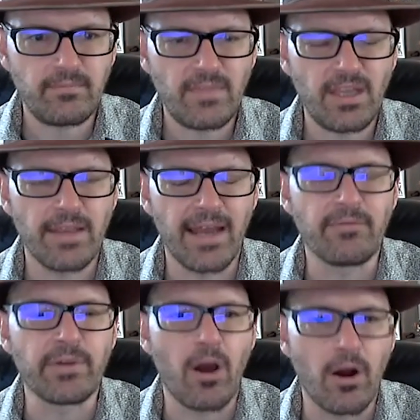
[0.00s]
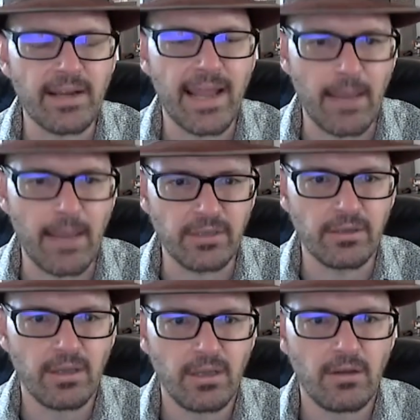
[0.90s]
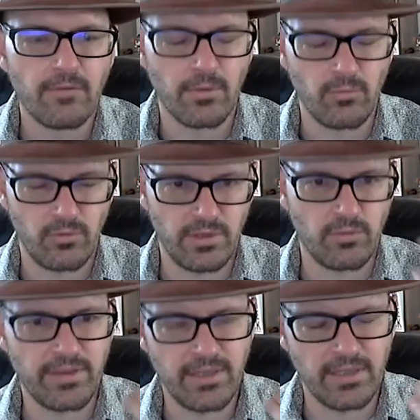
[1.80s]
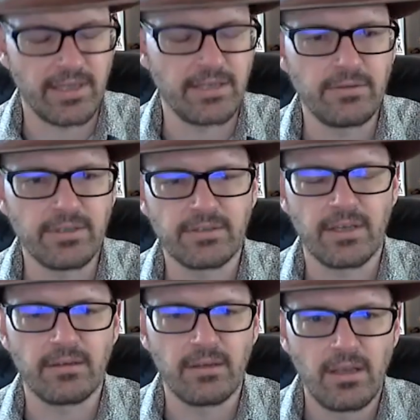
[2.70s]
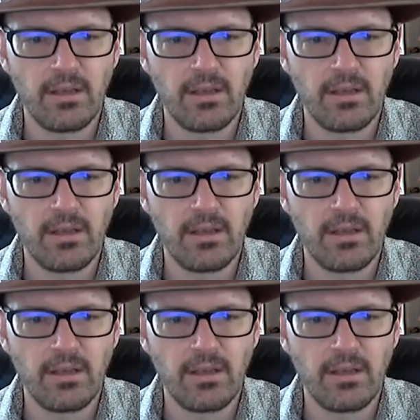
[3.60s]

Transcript: that if we aren't happy, from, within, like you just said.